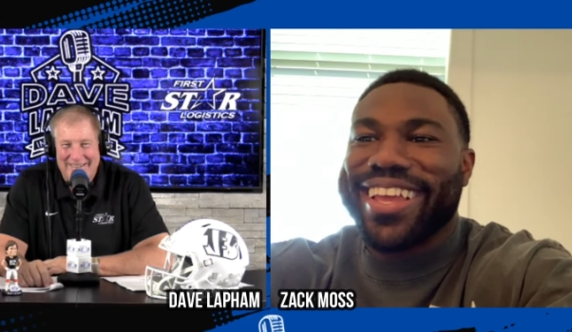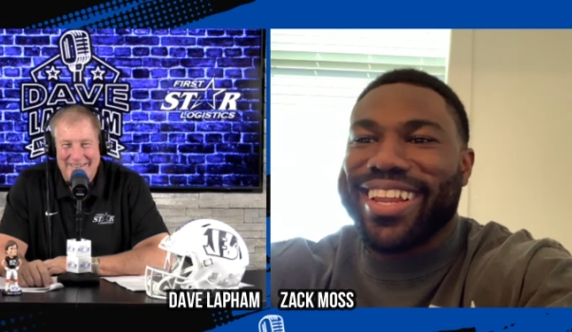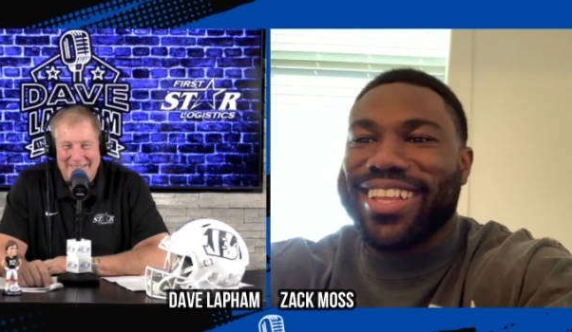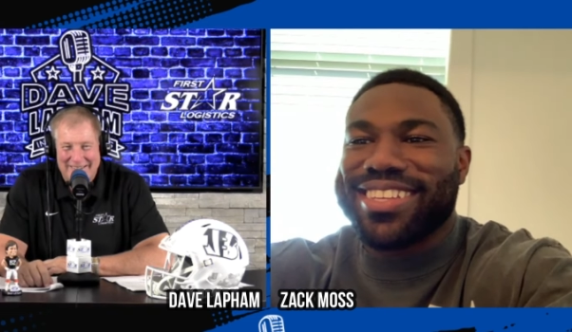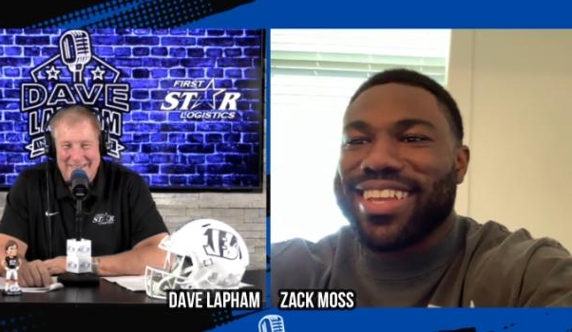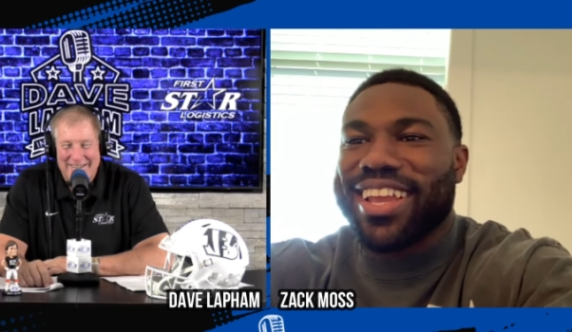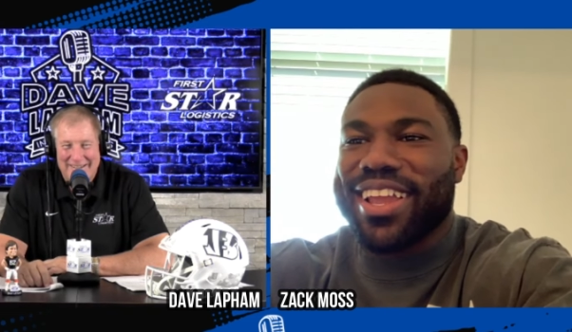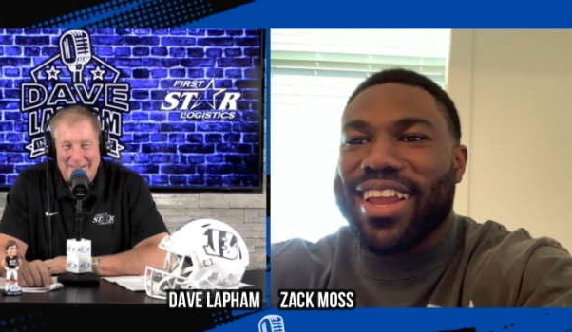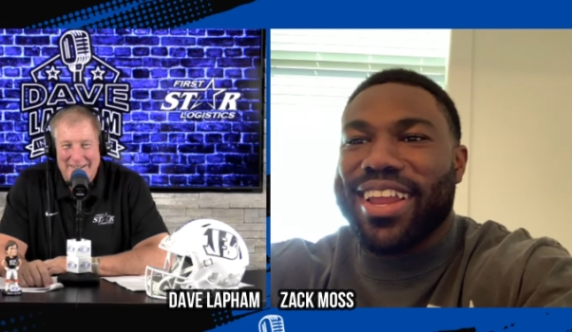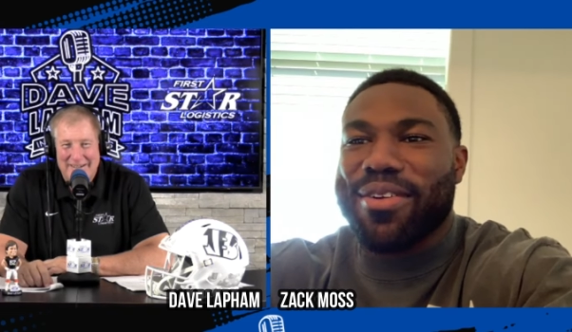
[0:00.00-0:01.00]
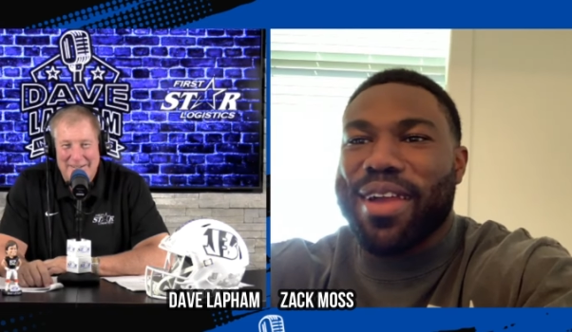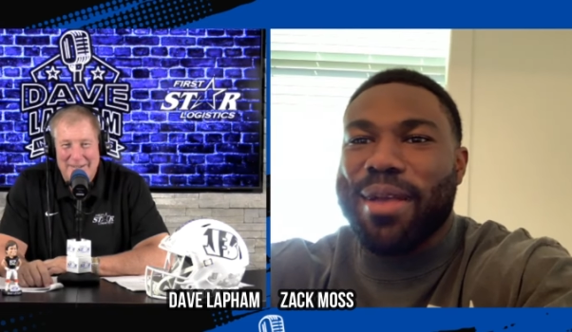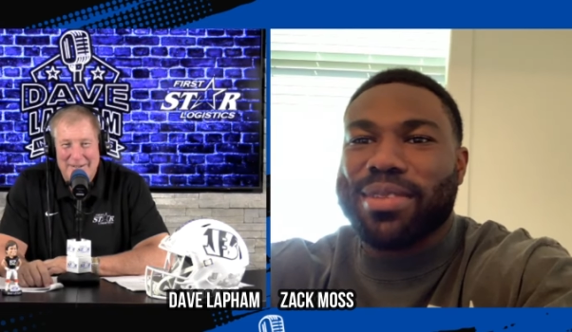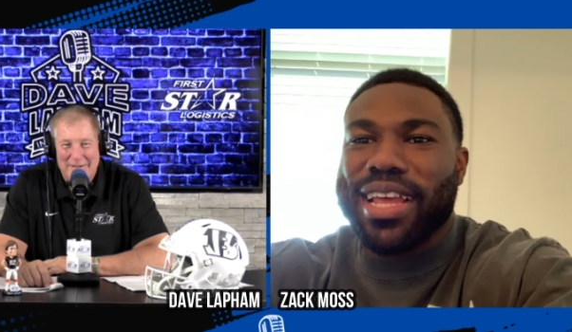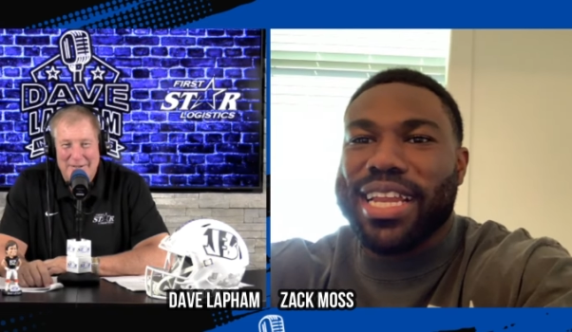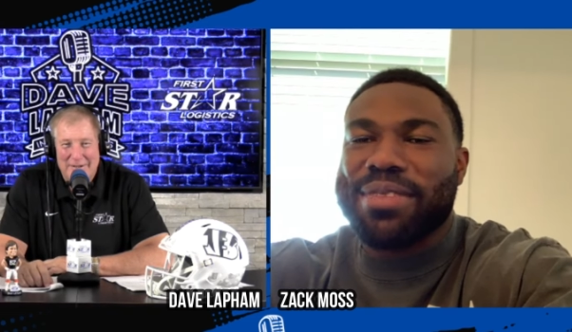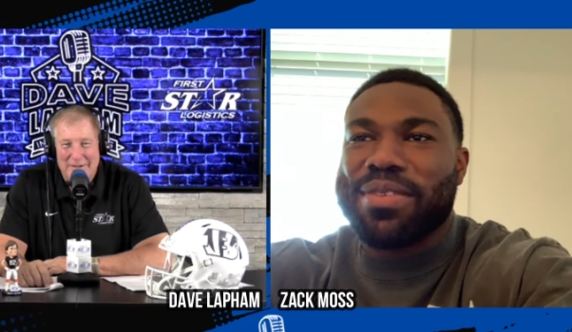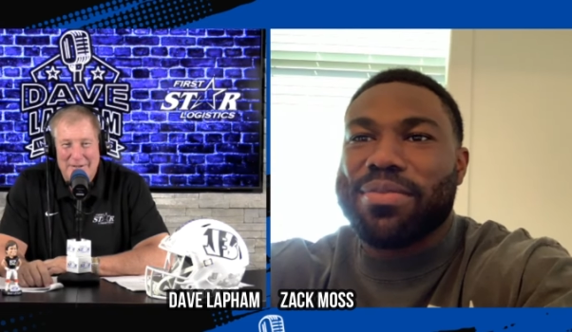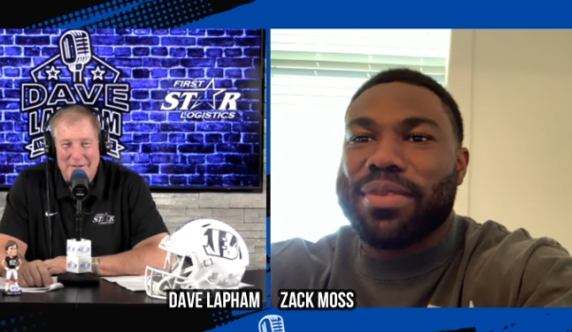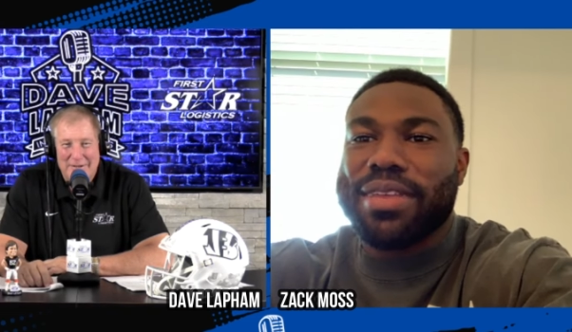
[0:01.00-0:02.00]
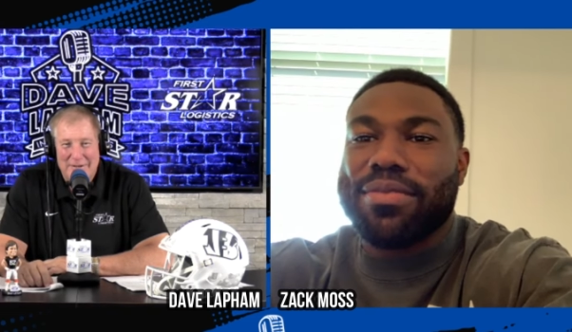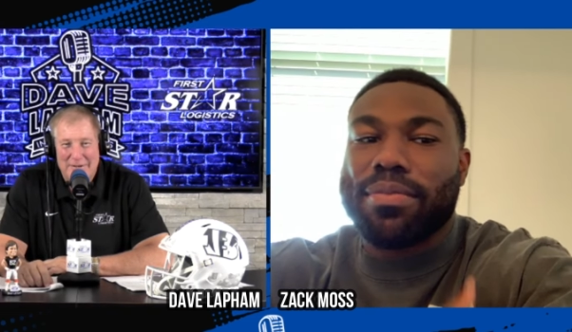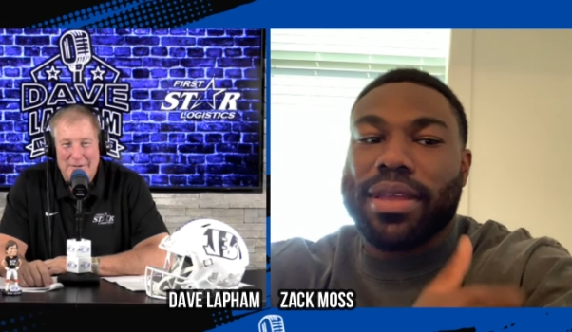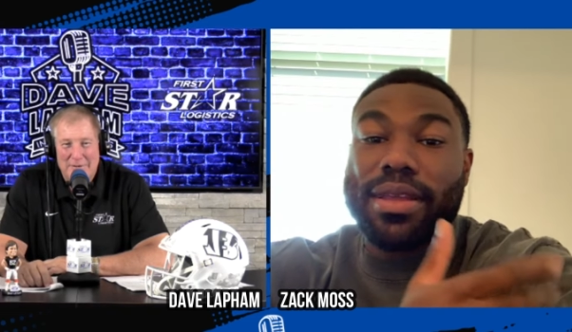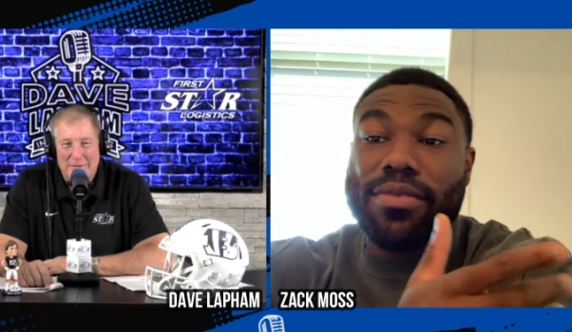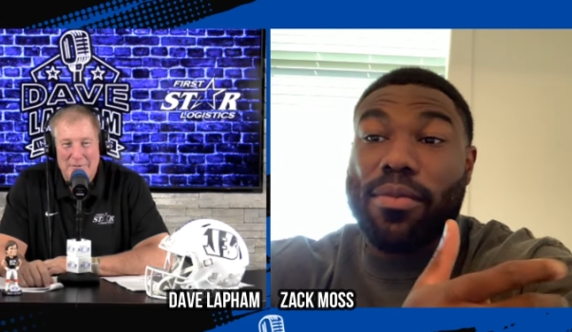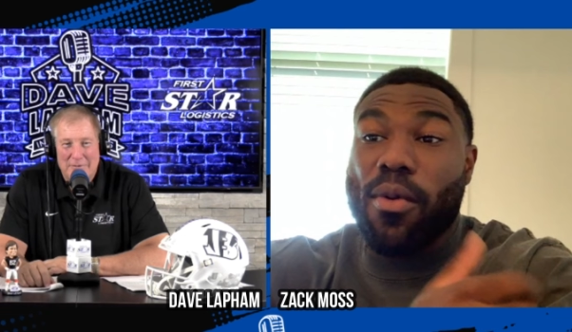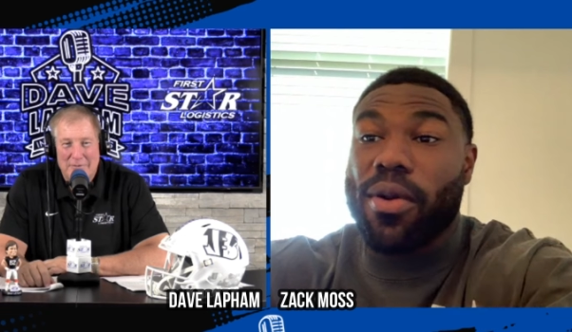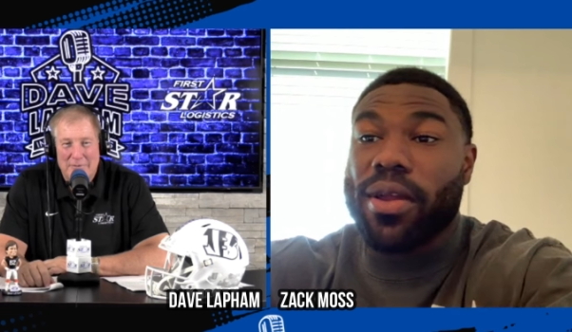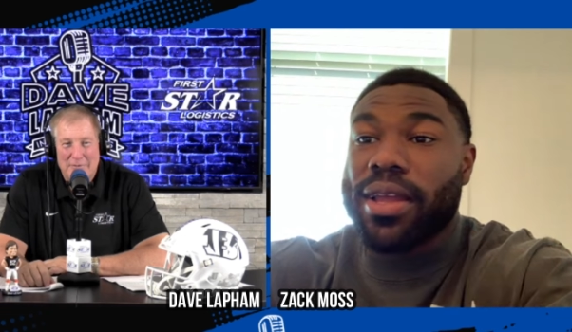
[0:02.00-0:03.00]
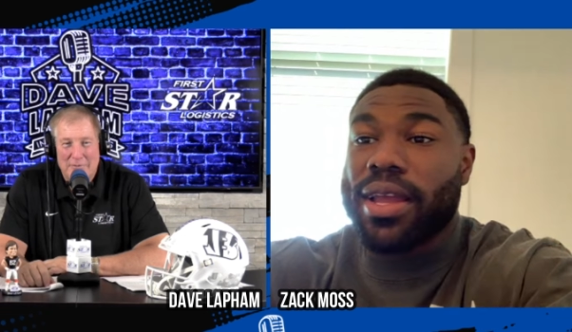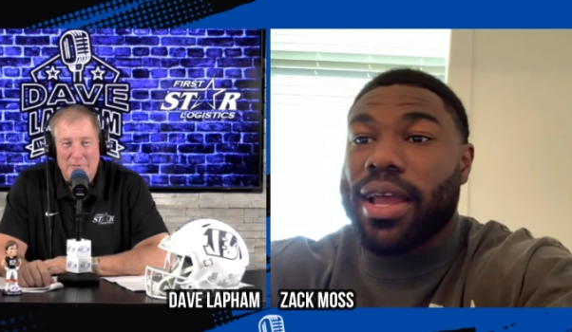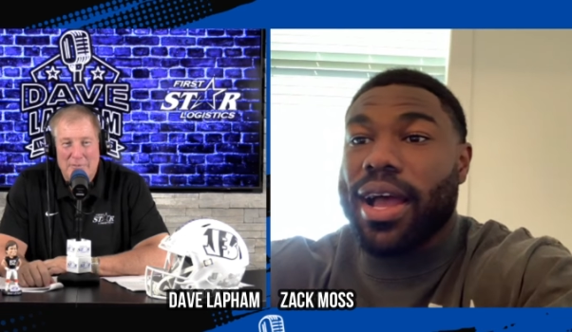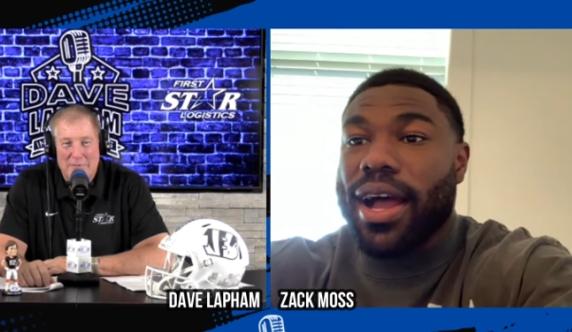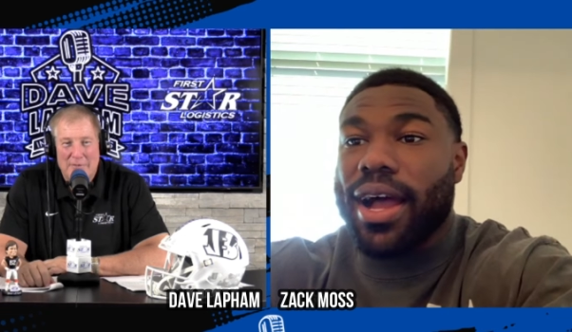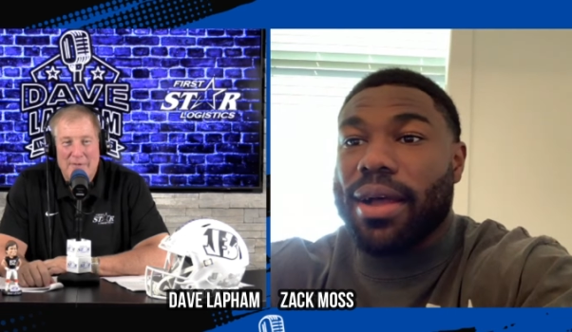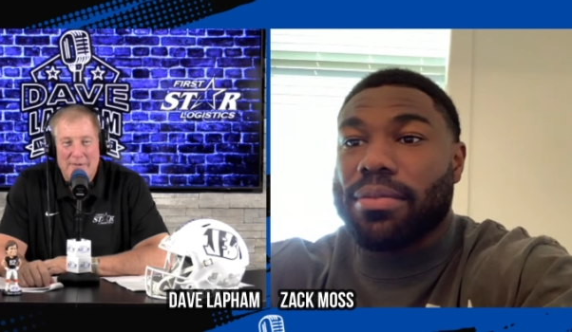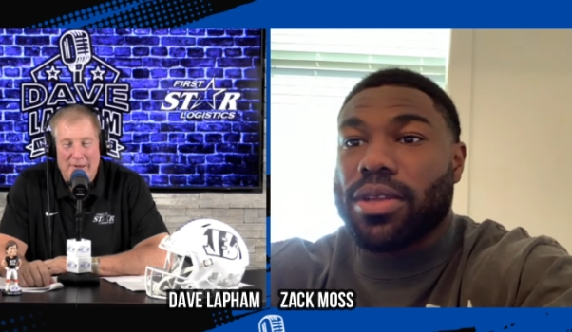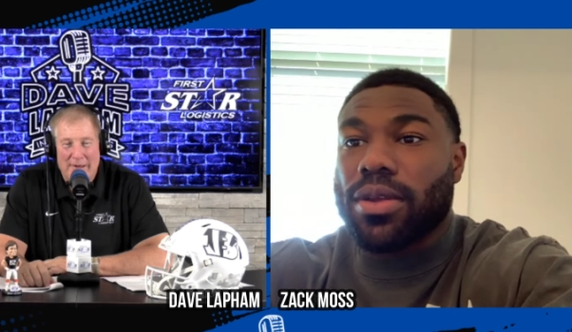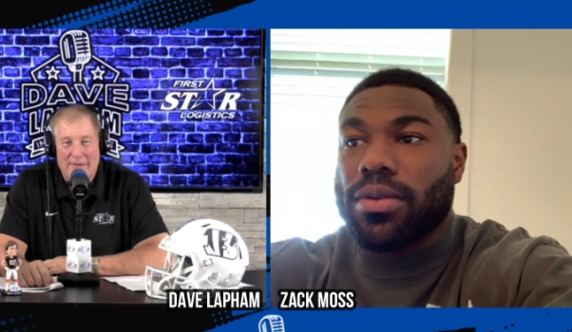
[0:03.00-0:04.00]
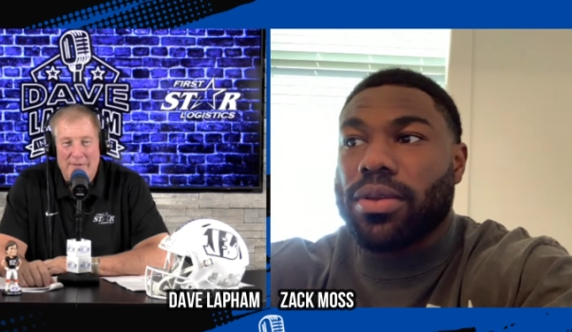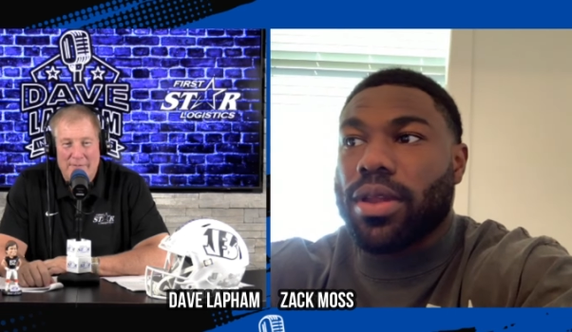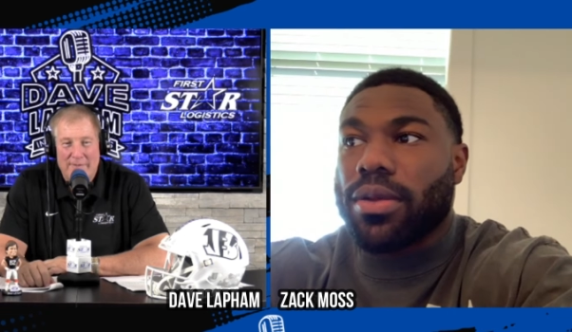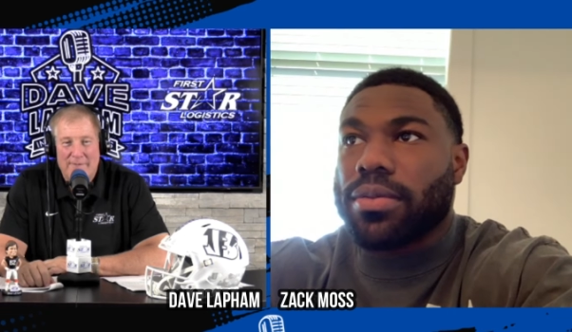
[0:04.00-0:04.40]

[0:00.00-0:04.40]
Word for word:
Speaker 1: the sun kind of grabs that a little bit even, bit, even more. Um, yeah. So, you know,